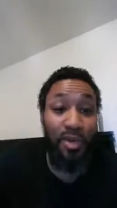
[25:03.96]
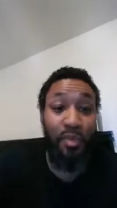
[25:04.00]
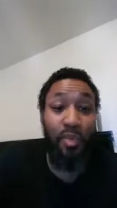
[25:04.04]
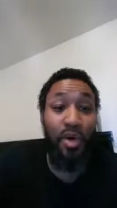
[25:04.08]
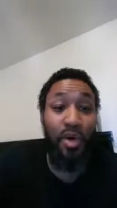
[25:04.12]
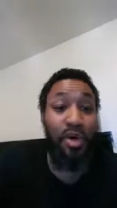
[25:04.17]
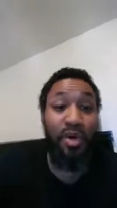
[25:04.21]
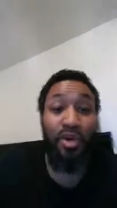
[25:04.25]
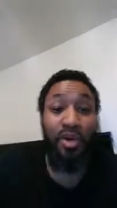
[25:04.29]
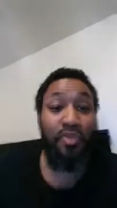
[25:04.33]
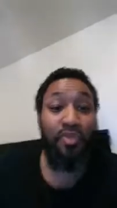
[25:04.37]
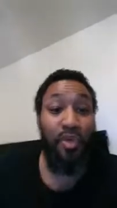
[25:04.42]

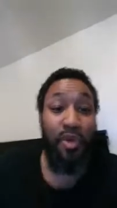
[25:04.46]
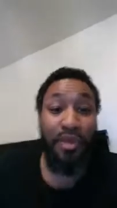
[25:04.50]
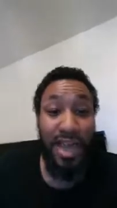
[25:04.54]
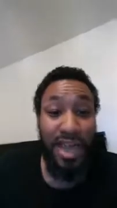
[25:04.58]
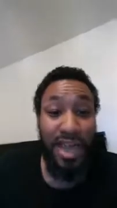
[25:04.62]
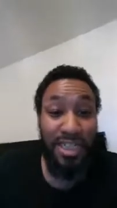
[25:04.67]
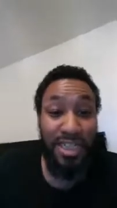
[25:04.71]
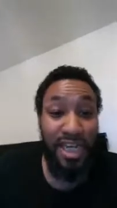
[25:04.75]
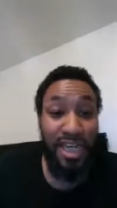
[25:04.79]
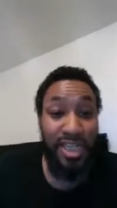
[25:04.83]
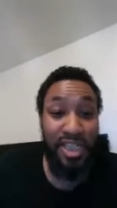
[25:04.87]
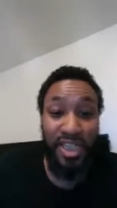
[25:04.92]
World Health
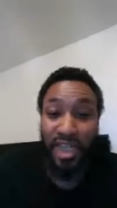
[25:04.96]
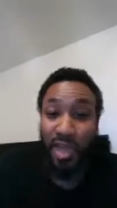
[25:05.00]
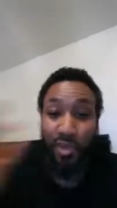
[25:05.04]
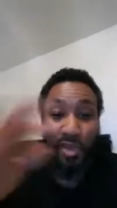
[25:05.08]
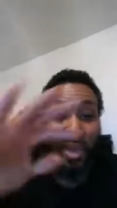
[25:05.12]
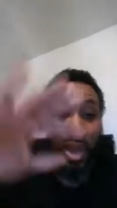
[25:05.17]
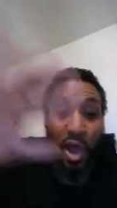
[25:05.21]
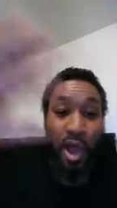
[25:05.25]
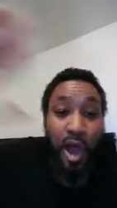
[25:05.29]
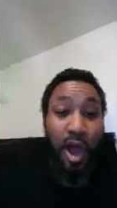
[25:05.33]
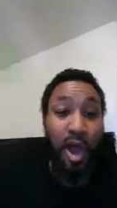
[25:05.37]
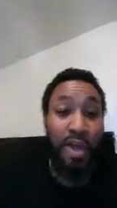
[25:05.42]
Organization. They was
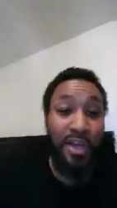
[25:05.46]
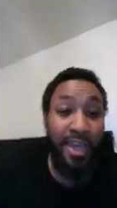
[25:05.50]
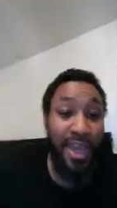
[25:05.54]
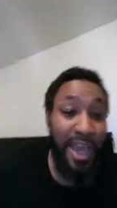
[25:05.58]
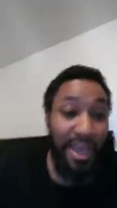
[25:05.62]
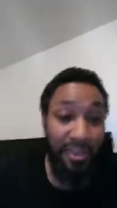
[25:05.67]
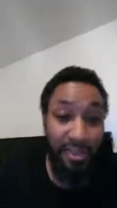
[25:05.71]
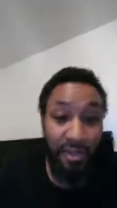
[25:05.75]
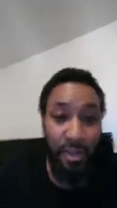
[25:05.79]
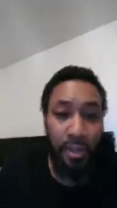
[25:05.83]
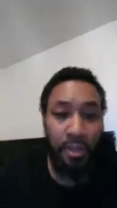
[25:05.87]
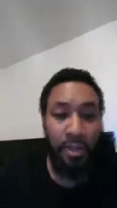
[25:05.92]
all together.